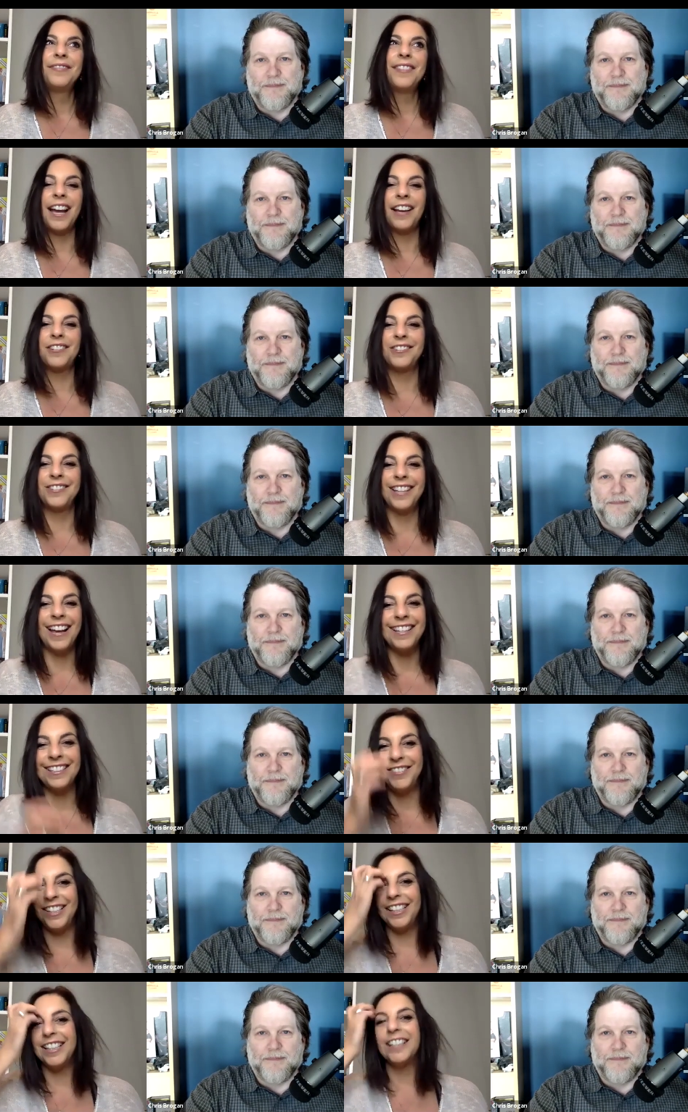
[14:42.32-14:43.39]
Speaker 1: exercise
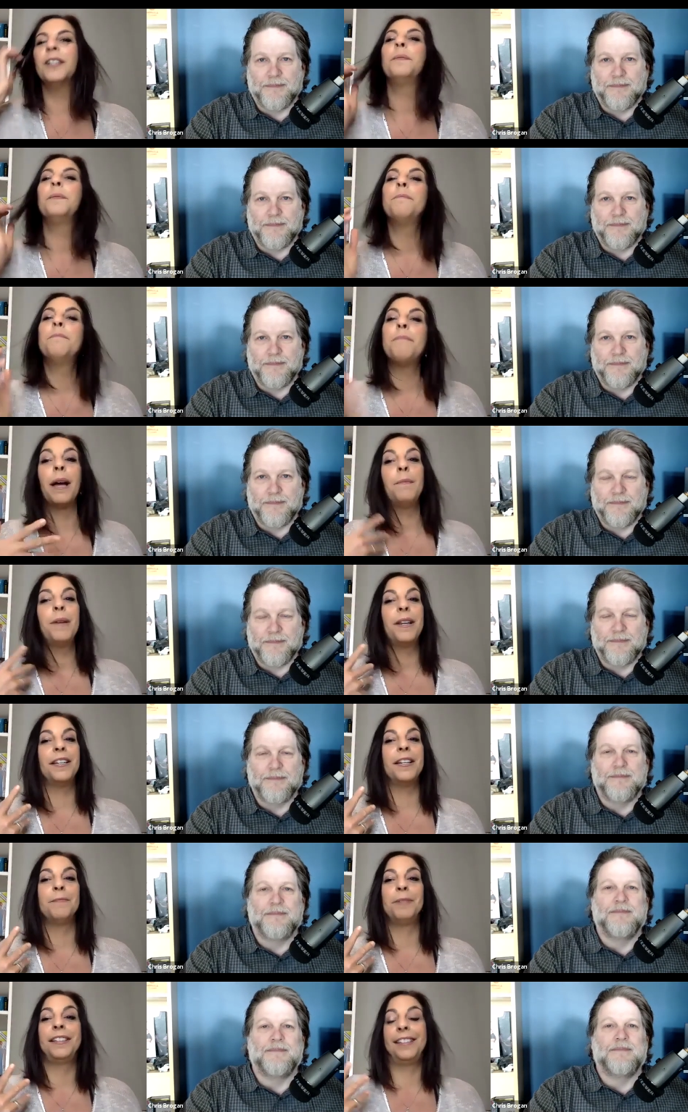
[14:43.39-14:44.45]
of the year, my
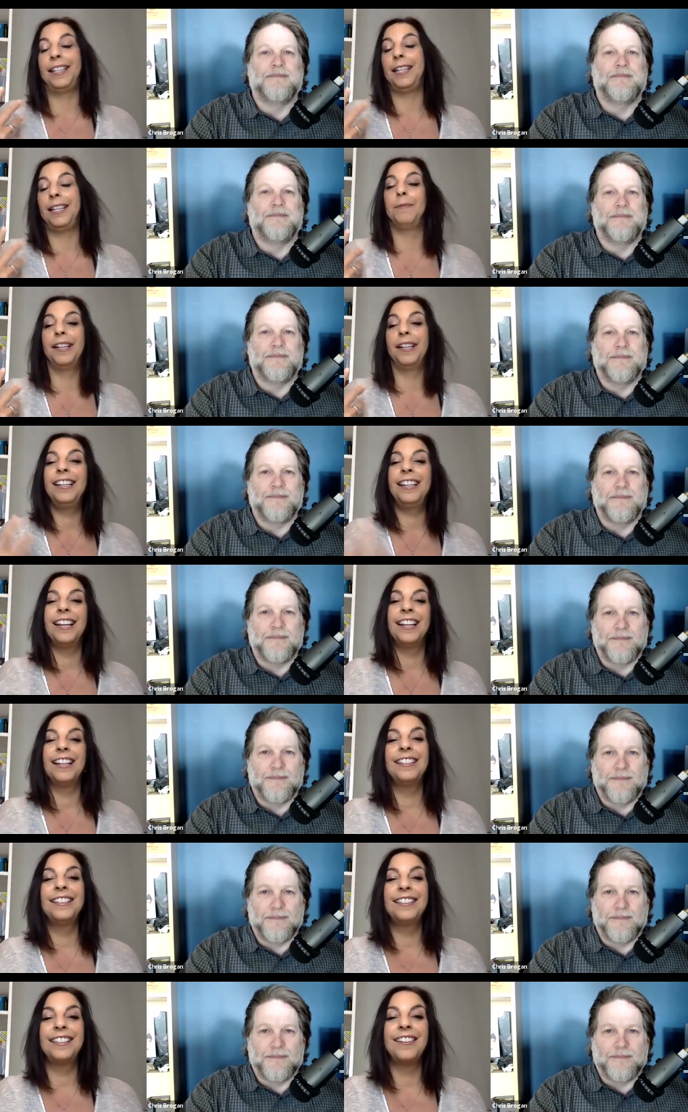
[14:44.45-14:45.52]
opinion, keeping it.
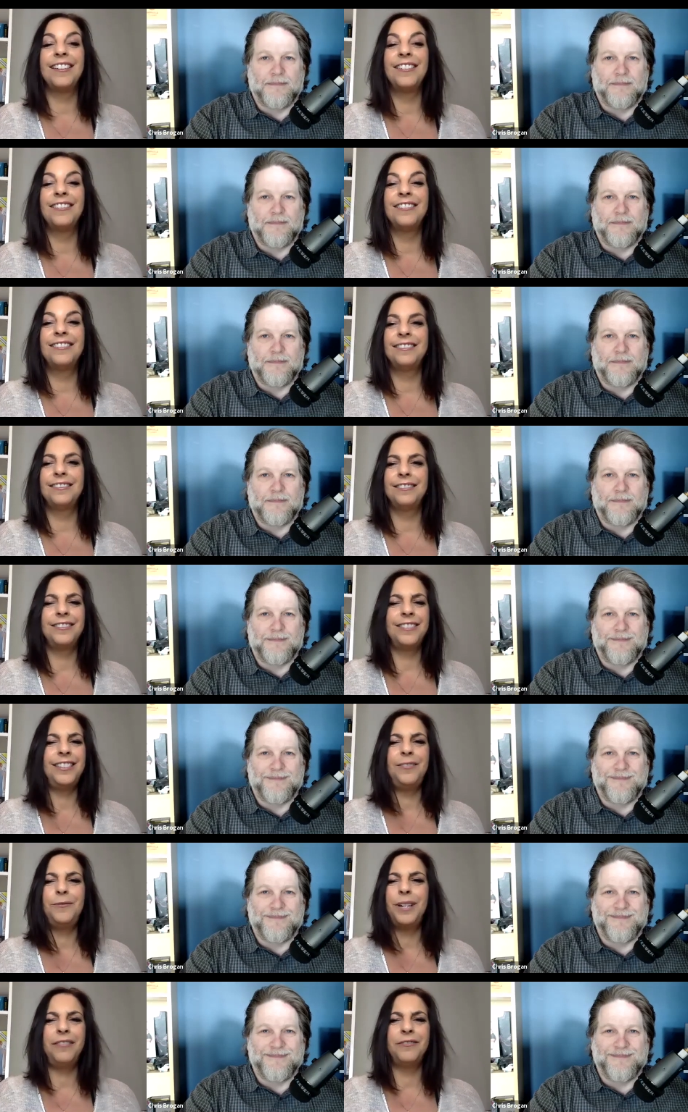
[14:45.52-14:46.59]
And so what are
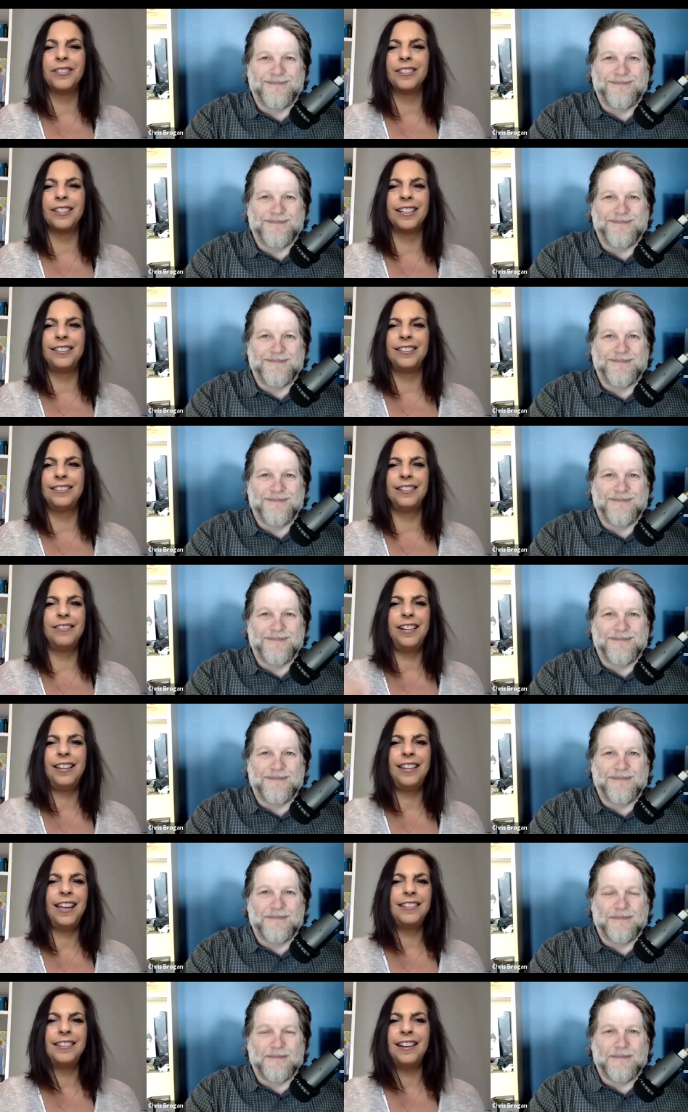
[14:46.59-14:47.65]
you waiting for? Like, go
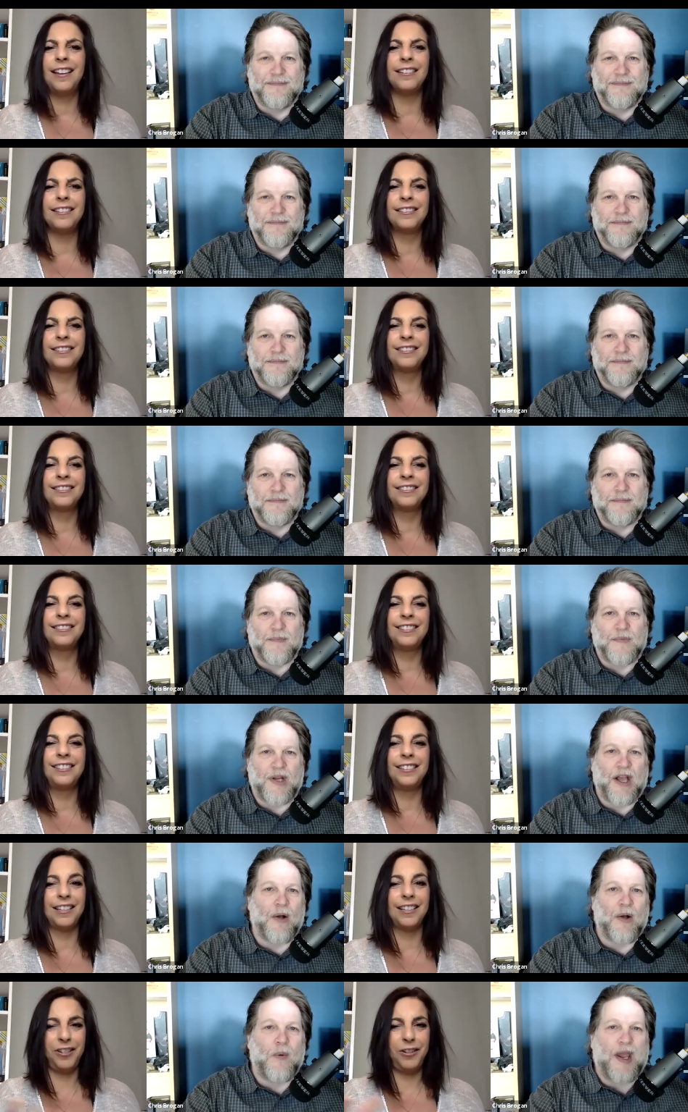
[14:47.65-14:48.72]
get that done.
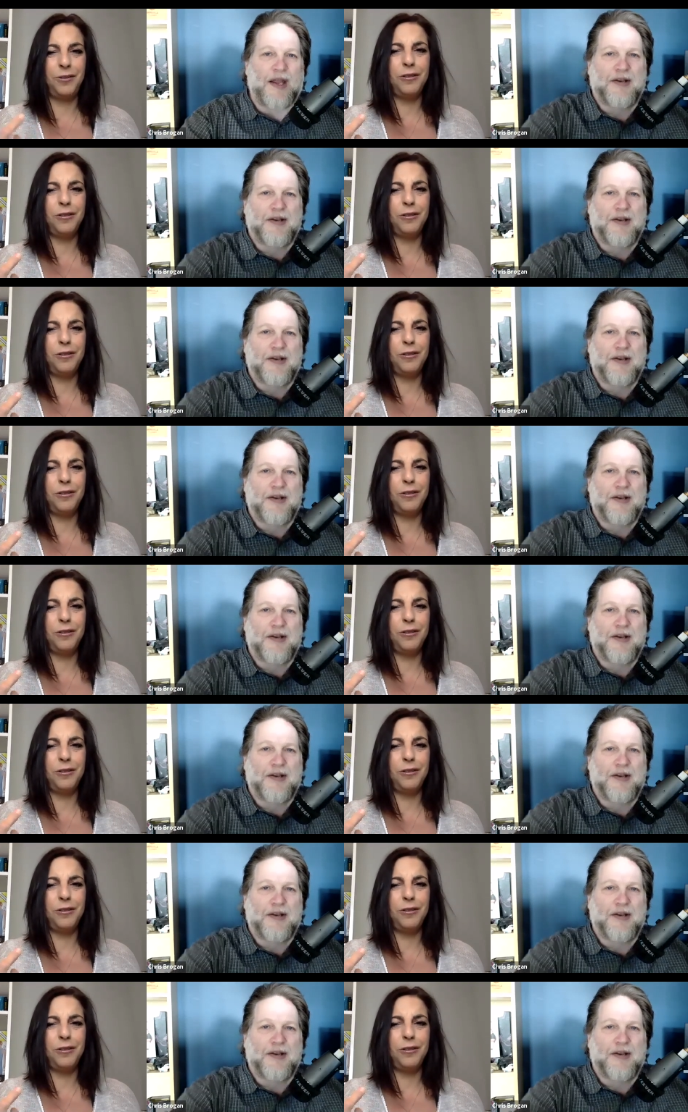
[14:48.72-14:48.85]
Speaker 2: Yeah, I'll wait.